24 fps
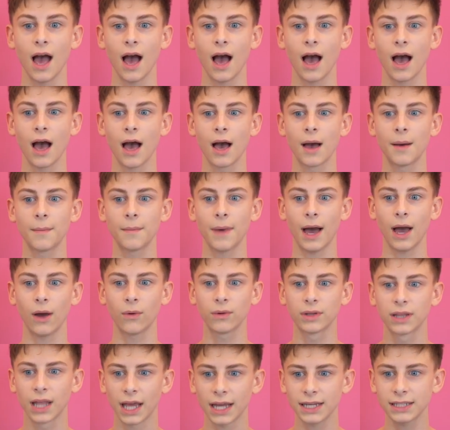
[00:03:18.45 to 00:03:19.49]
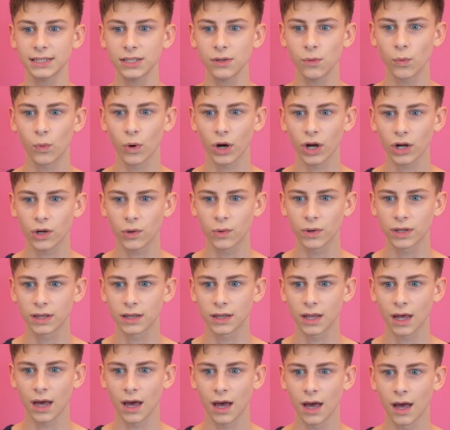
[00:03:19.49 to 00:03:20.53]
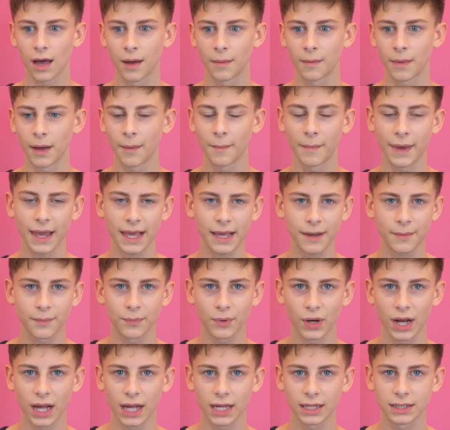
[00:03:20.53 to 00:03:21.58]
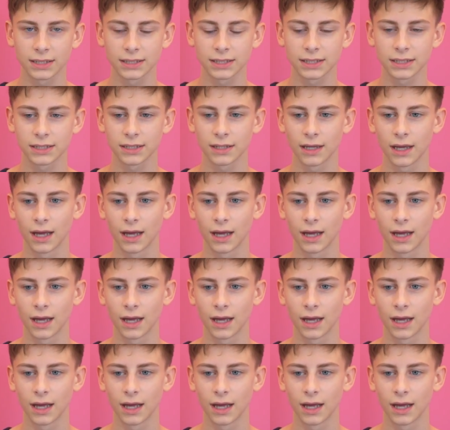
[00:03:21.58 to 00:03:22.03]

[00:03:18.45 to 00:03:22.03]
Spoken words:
I would like to work with a makeup brand.